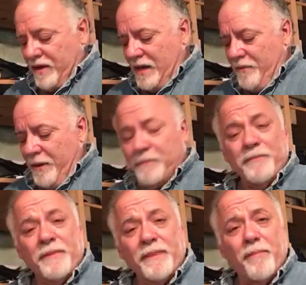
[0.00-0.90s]
But anyway,
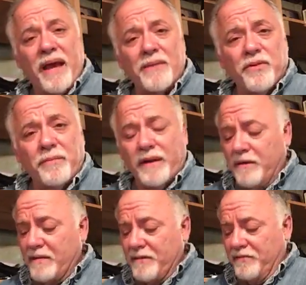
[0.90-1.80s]
band would play
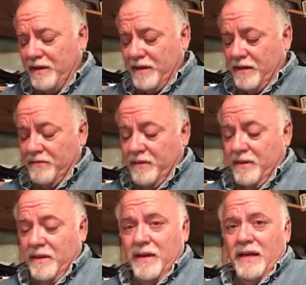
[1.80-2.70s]
around Philadelphia,
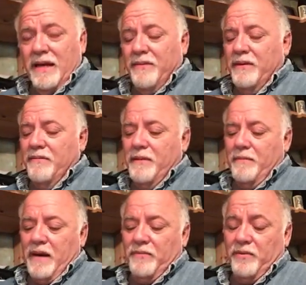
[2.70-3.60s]
and whenever the
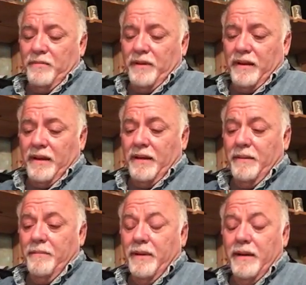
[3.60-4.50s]
band would play,
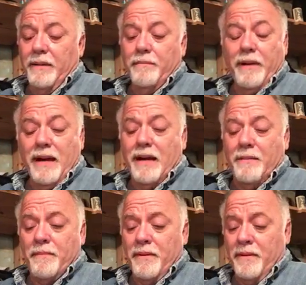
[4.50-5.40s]
my
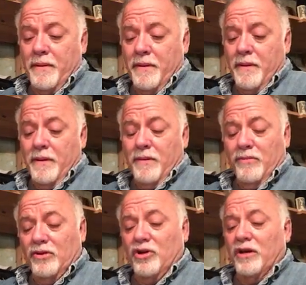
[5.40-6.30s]
mom
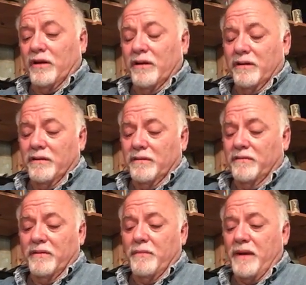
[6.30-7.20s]
would cook
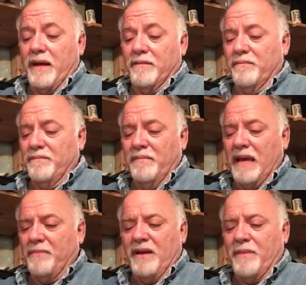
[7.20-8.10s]
for the band. It
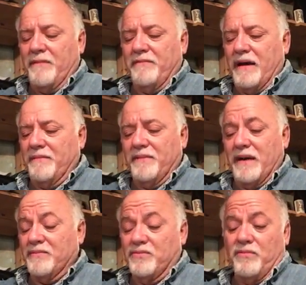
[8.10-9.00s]
happened about 5
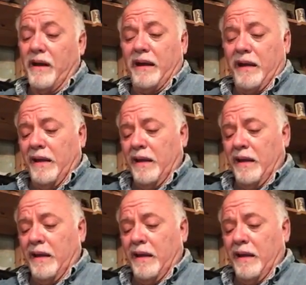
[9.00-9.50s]
times. It was great.